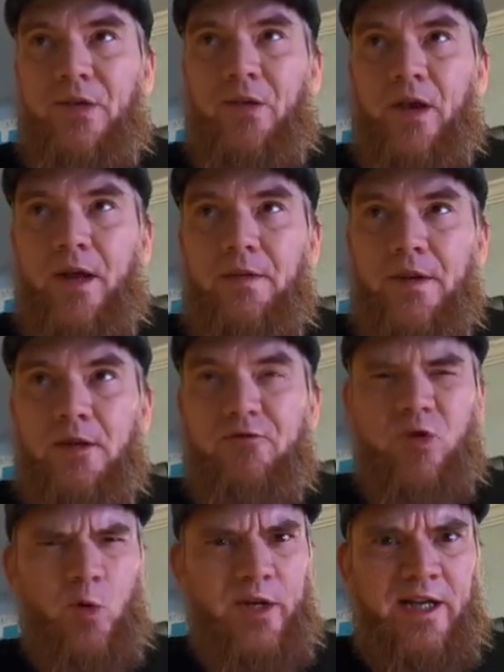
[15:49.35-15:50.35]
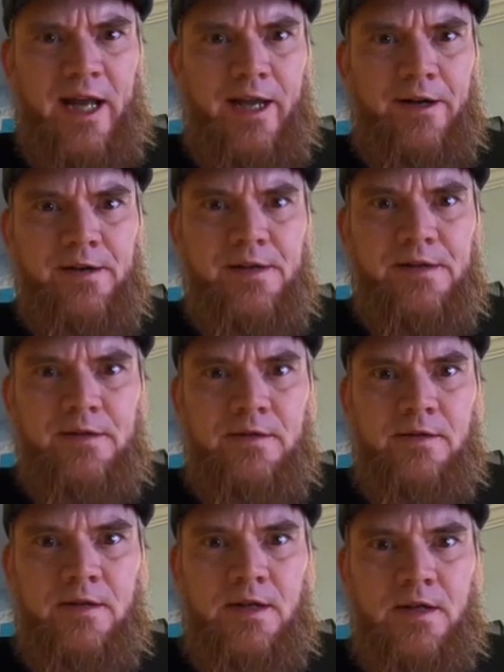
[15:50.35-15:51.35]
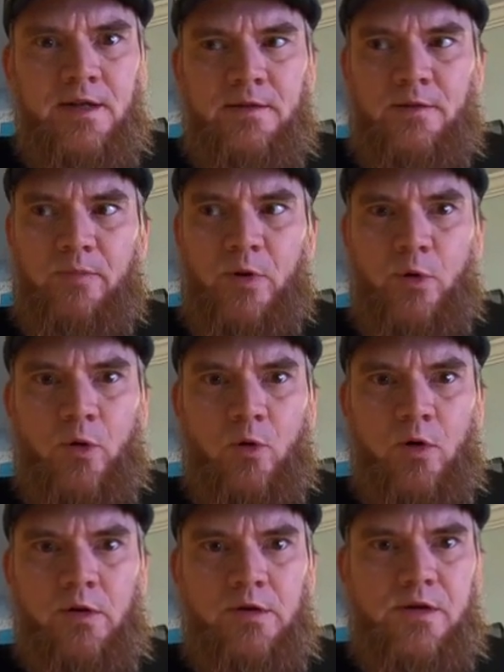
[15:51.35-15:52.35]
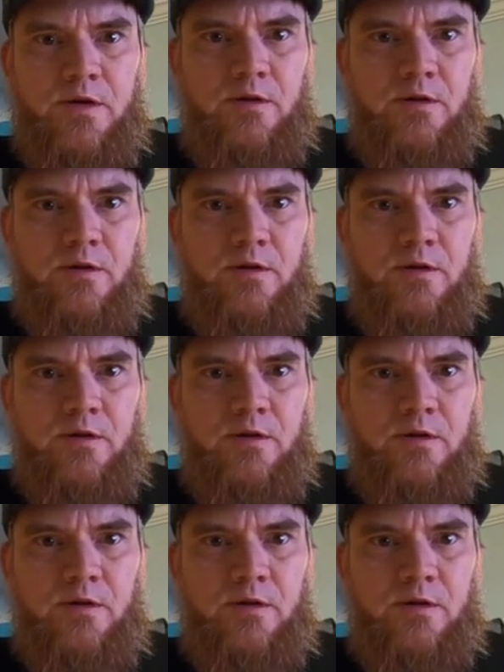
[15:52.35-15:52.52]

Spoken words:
say, the Florida Gators, blue and orange.